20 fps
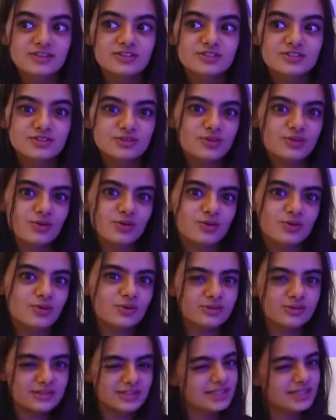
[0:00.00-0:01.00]

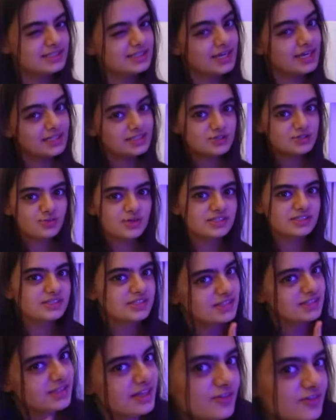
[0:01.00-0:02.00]
So it's a nice
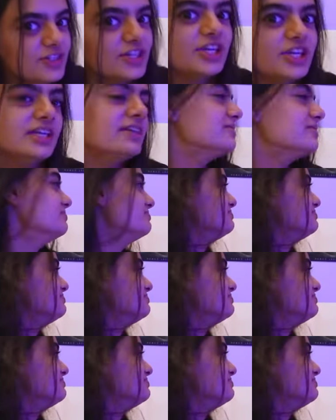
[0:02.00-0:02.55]
twist. Give it a read.